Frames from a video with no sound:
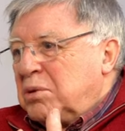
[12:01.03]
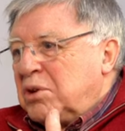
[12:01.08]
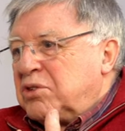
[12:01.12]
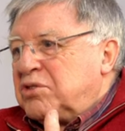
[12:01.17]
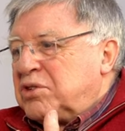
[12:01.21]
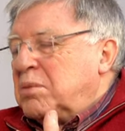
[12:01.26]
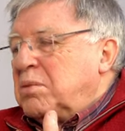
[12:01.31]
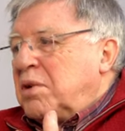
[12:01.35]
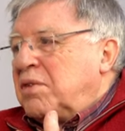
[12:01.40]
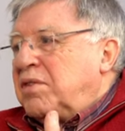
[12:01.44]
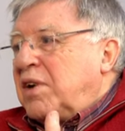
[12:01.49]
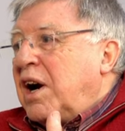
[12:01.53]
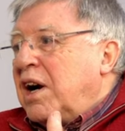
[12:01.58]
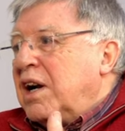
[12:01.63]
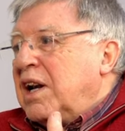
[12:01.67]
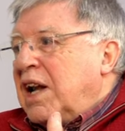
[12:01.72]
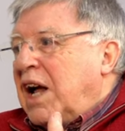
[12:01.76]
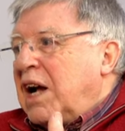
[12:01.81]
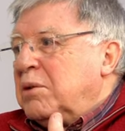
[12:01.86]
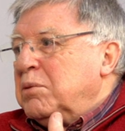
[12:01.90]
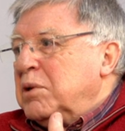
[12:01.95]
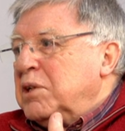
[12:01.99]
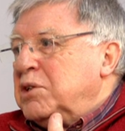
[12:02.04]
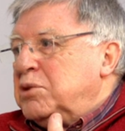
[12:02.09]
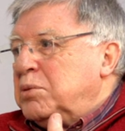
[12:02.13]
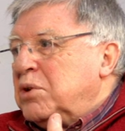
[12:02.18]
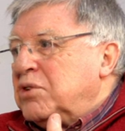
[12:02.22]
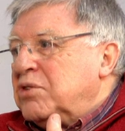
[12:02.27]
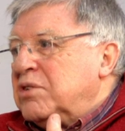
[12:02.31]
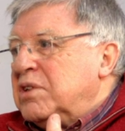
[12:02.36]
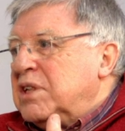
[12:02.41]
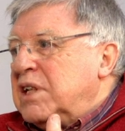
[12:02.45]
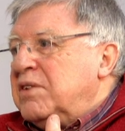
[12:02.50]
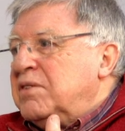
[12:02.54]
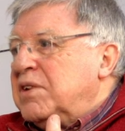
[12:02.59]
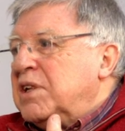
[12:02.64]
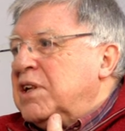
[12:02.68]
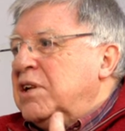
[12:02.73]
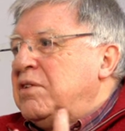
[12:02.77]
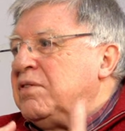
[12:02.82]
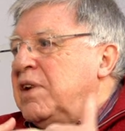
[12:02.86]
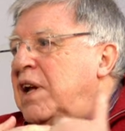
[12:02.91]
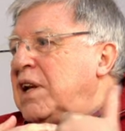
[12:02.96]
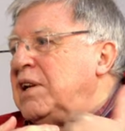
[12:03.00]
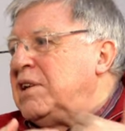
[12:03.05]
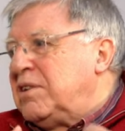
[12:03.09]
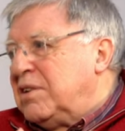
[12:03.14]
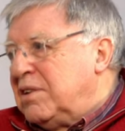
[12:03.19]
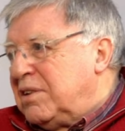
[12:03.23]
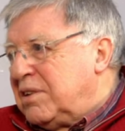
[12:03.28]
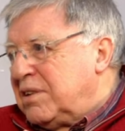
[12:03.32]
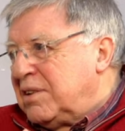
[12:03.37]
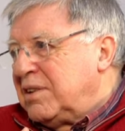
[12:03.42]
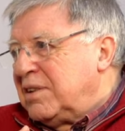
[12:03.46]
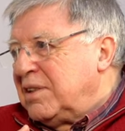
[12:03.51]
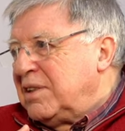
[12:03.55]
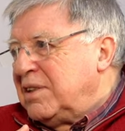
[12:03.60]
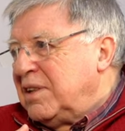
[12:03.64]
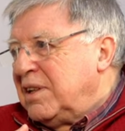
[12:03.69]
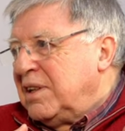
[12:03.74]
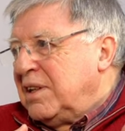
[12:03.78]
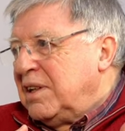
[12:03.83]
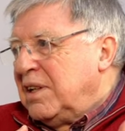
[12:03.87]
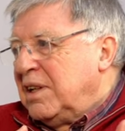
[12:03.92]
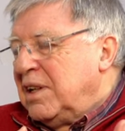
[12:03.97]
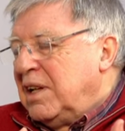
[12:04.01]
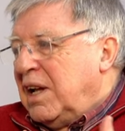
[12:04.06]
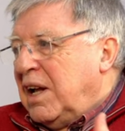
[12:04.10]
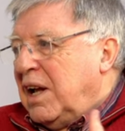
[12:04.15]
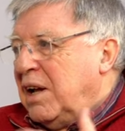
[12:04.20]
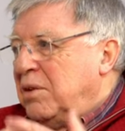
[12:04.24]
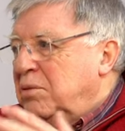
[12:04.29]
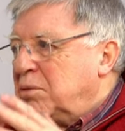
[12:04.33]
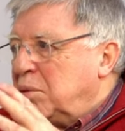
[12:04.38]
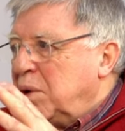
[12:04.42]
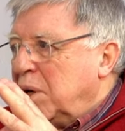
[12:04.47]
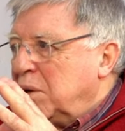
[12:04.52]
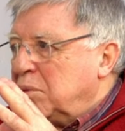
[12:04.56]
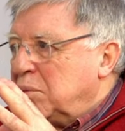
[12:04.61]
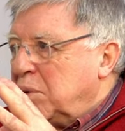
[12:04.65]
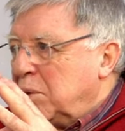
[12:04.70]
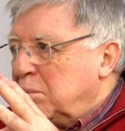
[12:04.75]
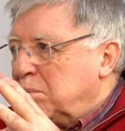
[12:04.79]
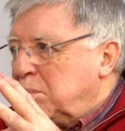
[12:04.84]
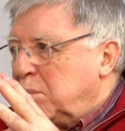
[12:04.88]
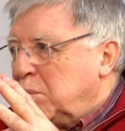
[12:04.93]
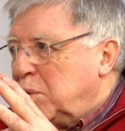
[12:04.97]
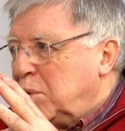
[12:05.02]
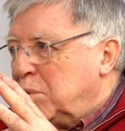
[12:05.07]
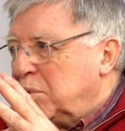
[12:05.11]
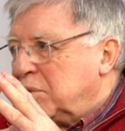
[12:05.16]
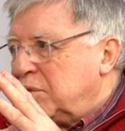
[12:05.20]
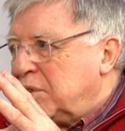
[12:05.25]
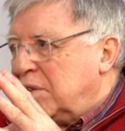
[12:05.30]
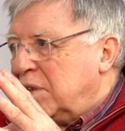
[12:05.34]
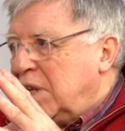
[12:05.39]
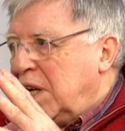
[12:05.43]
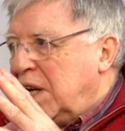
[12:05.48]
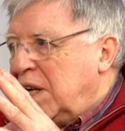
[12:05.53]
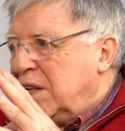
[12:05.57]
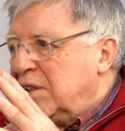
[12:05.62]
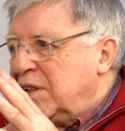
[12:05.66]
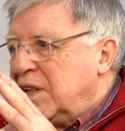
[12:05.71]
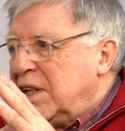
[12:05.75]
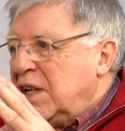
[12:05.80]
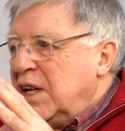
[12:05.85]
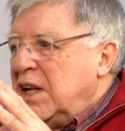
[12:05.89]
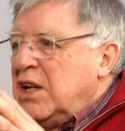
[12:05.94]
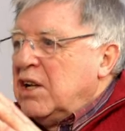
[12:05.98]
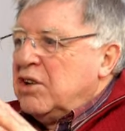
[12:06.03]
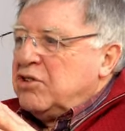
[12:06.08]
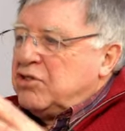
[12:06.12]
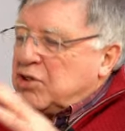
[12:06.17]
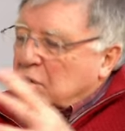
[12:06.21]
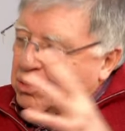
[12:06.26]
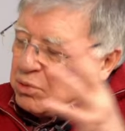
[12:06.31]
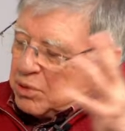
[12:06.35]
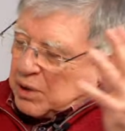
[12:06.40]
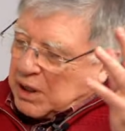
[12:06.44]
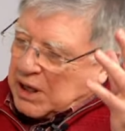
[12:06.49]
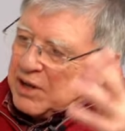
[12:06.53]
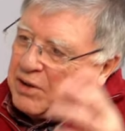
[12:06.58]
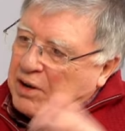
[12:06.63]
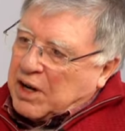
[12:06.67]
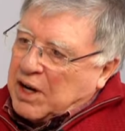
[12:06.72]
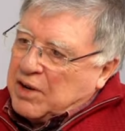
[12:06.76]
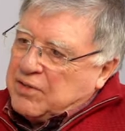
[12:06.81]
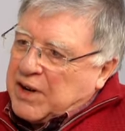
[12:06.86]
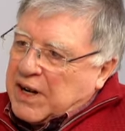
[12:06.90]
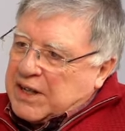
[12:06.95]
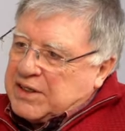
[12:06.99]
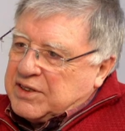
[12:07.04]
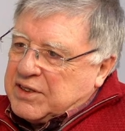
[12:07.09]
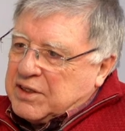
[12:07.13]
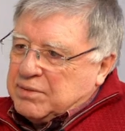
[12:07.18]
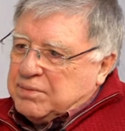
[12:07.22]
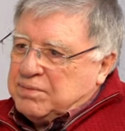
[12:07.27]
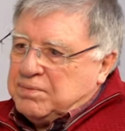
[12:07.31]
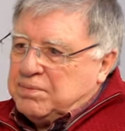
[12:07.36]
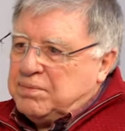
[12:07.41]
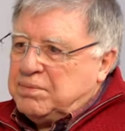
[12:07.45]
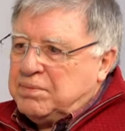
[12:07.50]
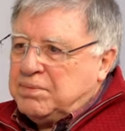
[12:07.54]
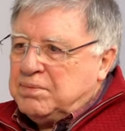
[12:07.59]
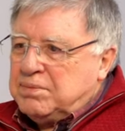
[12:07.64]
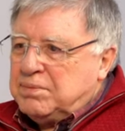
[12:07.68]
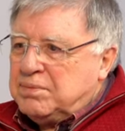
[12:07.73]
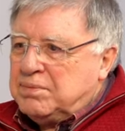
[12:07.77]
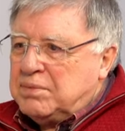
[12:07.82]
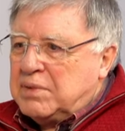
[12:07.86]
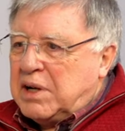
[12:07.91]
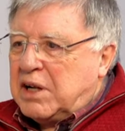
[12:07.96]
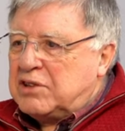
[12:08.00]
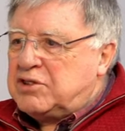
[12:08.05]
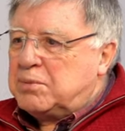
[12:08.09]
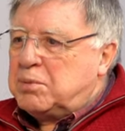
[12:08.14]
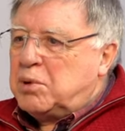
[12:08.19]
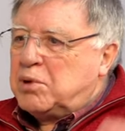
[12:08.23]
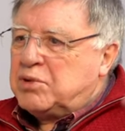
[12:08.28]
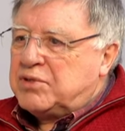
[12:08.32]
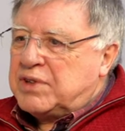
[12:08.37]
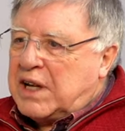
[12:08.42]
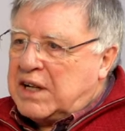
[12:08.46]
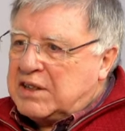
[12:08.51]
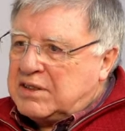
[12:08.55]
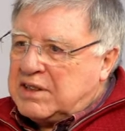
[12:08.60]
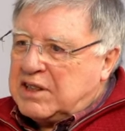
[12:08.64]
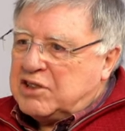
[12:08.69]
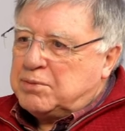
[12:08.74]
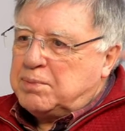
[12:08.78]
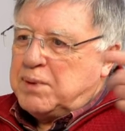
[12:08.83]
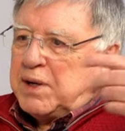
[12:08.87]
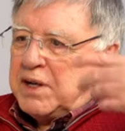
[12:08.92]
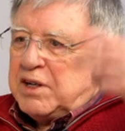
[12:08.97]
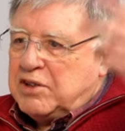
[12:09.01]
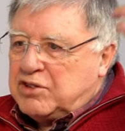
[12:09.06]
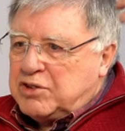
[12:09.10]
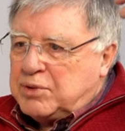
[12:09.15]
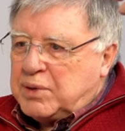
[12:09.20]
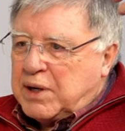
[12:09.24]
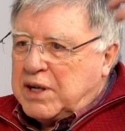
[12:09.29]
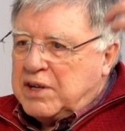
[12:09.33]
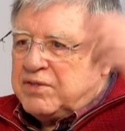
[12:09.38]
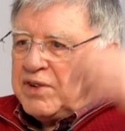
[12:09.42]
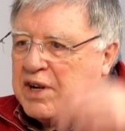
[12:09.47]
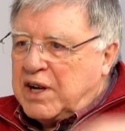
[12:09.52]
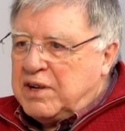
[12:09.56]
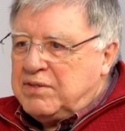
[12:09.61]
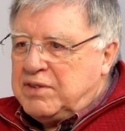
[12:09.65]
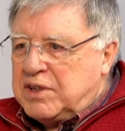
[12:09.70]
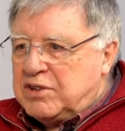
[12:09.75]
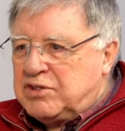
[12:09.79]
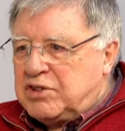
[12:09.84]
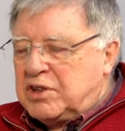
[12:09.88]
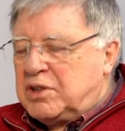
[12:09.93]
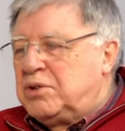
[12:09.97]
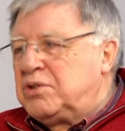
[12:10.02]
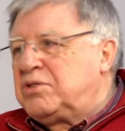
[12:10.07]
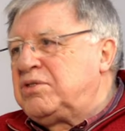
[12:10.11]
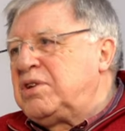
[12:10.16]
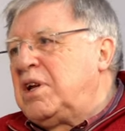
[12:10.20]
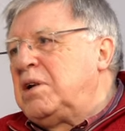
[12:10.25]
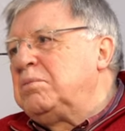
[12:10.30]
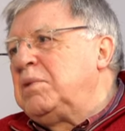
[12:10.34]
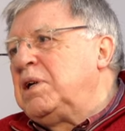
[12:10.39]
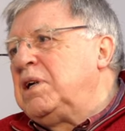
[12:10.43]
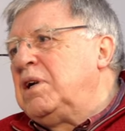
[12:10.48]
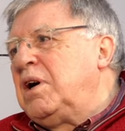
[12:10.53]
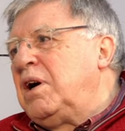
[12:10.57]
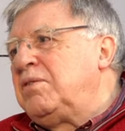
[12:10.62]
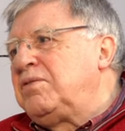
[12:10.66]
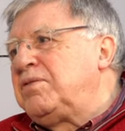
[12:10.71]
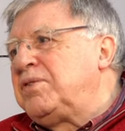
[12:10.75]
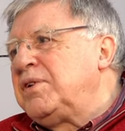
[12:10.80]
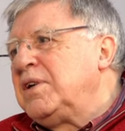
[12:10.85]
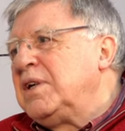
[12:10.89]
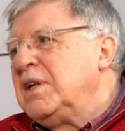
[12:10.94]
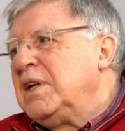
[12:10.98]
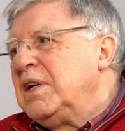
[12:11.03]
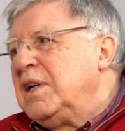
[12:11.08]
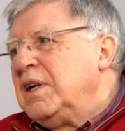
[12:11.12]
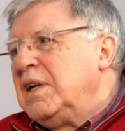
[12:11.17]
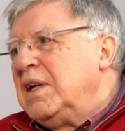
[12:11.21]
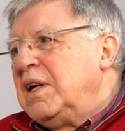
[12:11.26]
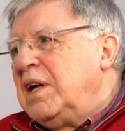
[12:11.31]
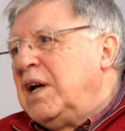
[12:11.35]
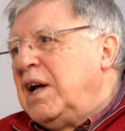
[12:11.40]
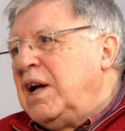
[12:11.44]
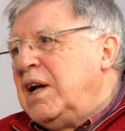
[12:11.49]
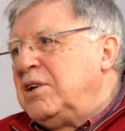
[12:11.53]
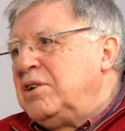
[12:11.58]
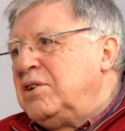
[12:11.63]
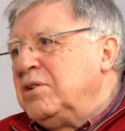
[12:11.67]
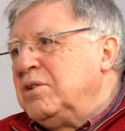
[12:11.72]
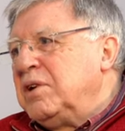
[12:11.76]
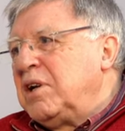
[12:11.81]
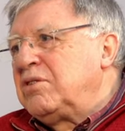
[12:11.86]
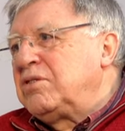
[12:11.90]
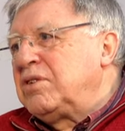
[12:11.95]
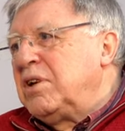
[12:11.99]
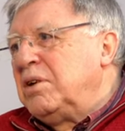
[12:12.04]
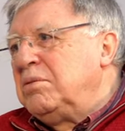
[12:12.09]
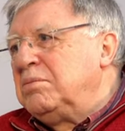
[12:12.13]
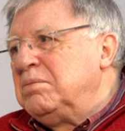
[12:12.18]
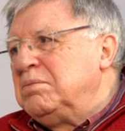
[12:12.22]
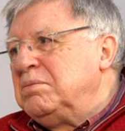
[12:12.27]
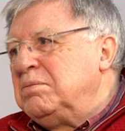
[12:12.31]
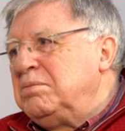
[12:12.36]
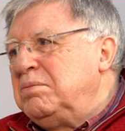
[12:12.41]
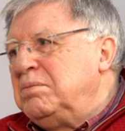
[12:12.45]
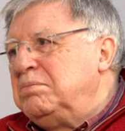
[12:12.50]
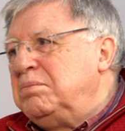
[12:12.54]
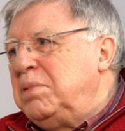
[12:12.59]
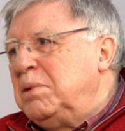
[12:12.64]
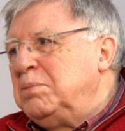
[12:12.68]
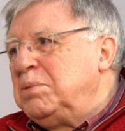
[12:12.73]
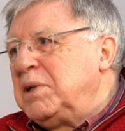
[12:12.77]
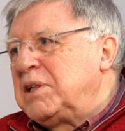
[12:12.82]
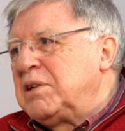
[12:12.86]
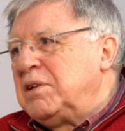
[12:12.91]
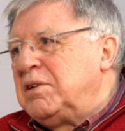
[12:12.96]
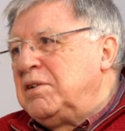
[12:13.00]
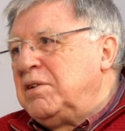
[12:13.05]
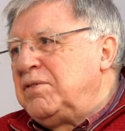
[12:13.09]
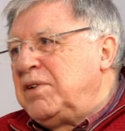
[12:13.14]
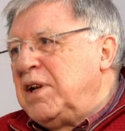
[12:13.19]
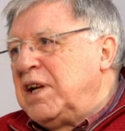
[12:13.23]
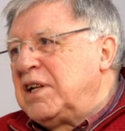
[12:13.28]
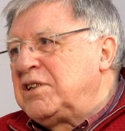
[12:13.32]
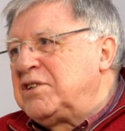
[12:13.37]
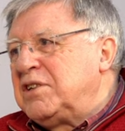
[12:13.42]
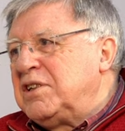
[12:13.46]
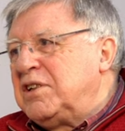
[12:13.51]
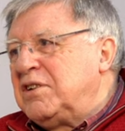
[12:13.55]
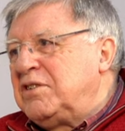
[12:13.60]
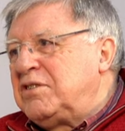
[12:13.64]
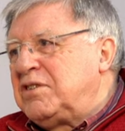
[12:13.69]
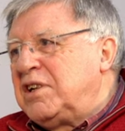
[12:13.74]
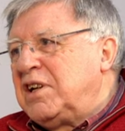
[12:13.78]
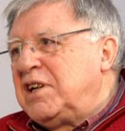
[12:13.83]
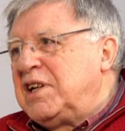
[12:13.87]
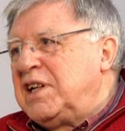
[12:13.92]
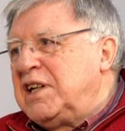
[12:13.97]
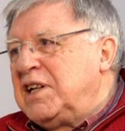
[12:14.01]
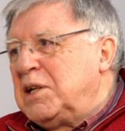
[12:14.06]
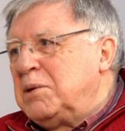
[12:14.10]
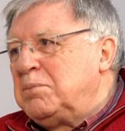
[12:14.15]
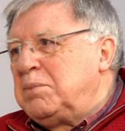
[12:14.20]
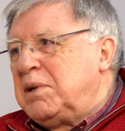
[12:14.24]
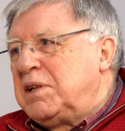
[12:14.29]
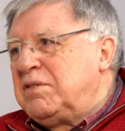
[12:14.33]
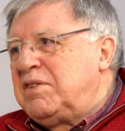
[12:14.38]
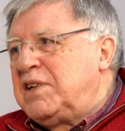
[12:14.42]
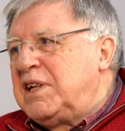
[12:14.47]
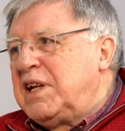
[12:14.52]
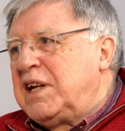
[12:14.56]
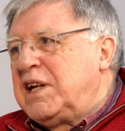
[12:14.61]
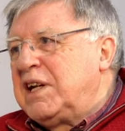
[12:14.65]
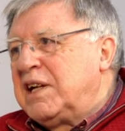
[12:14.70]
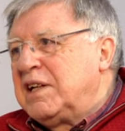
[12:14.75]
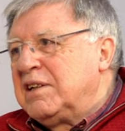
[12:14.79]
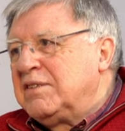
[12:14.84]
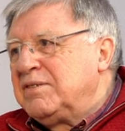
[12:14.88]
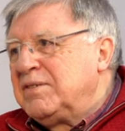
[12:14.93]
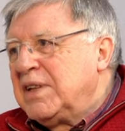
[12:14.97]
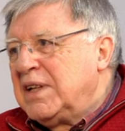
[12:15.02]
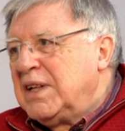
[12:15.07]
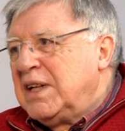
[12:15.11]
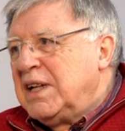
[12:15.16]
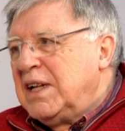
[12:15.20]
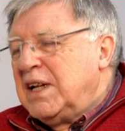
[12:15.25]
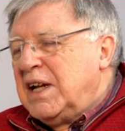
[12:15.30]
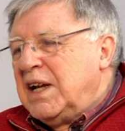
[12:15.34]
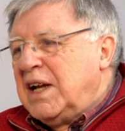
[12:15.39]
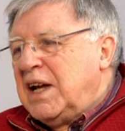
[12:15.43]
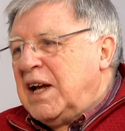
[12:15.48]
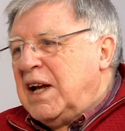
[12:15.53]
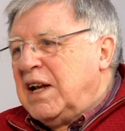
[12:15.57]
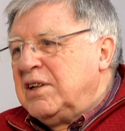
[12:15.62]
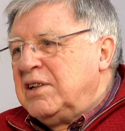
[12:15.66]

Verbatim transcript: where some of our language wasn't even invented mm -hmm. uh, when, when Paul was around. So I, have had to, I suppose that experience 25 years ago sent me off uh, doing some biblical reflection and study and a bit of digging. Mm -hmm.